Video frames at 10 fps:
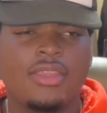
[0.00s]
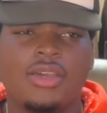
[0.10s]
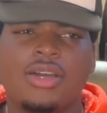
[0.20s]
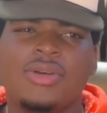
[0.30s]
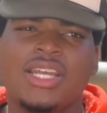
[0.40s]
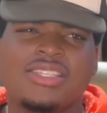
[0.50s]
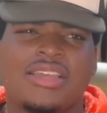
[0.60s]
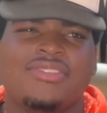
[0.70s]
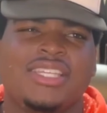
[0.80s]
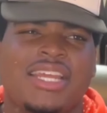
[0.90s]
Uh, what else
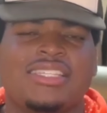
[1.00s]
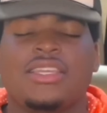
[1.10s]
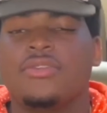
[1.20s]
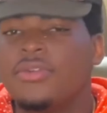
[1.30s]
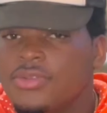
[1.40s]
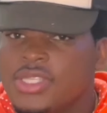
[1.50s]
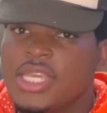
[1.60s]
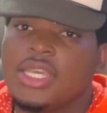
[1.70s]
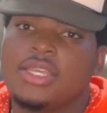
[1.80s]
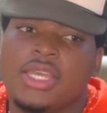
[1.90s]
I've seen? I've seen Wu
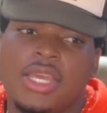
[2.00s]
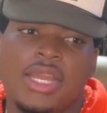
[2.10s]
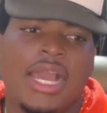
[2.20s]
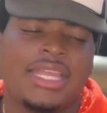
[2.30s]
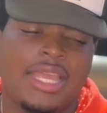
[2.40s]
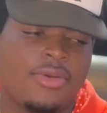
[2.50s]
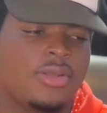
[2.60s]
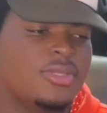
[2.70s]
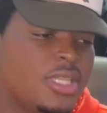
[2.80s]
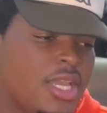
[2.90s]
Tang Clan. I got that
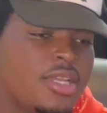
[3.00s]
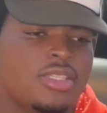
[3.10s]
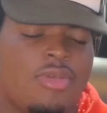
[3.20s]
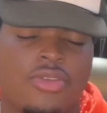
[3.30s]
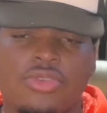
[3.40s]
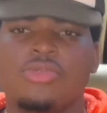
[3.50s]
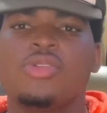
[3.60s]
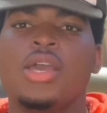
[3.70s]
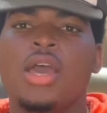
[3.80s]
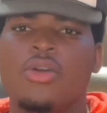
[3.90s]
one upstairs in my
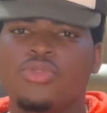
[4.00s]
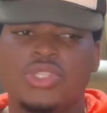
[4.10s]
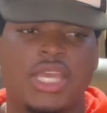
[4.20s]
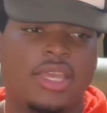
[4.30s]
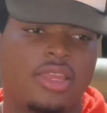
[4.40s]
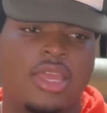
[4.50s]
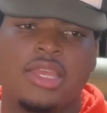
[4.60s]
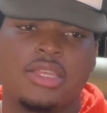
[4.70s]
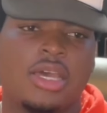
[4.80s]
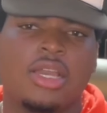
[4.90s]
room. Wu Tang
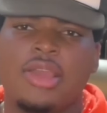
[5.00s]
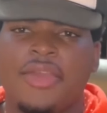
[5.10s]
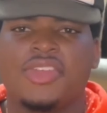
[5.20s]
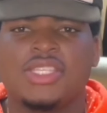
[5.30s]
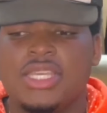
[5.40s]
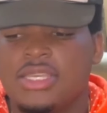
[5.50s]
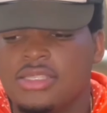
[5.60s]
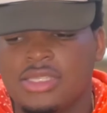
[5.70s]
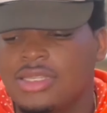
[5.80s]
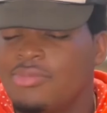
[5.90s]
Clan, uh,
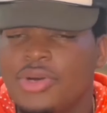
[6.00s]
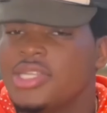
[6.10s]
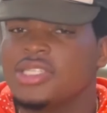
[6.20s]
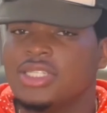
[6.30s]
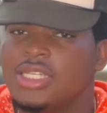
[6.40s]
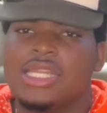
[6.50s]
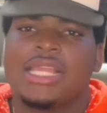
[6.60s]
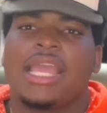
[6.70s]
Gravities, Boys in the Hood.